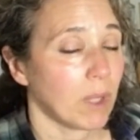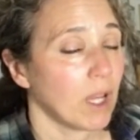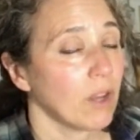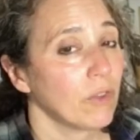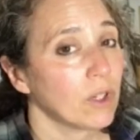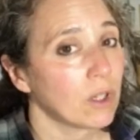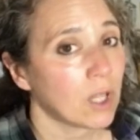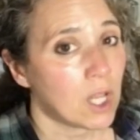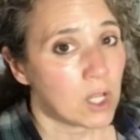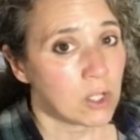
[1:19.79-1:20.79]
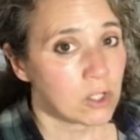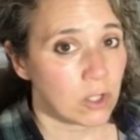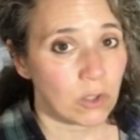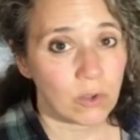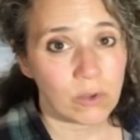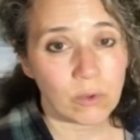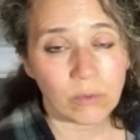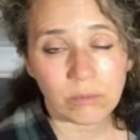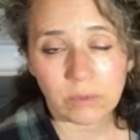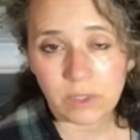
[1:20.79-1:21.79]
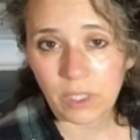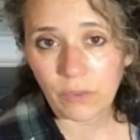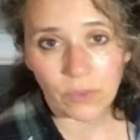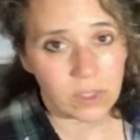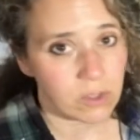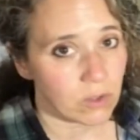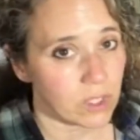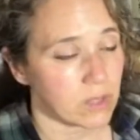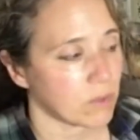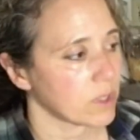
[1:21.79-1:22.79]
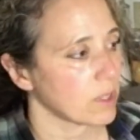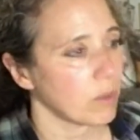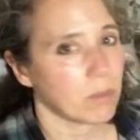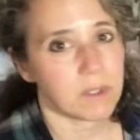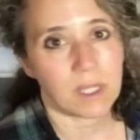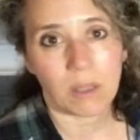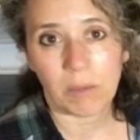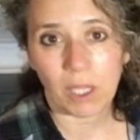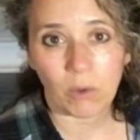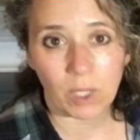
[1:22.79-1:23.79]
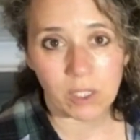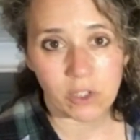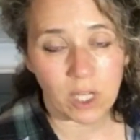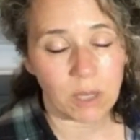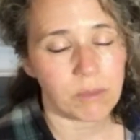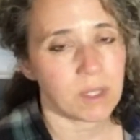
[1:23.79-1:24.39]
Now, I've heard two different stories where some people say they make great jam,